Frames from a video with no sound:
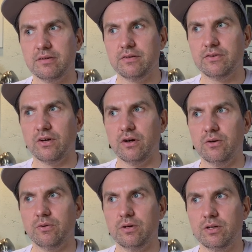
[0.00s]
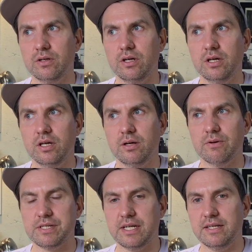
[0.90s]
So it
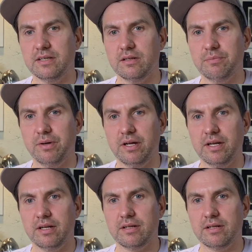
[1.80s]
wasn't ideal, but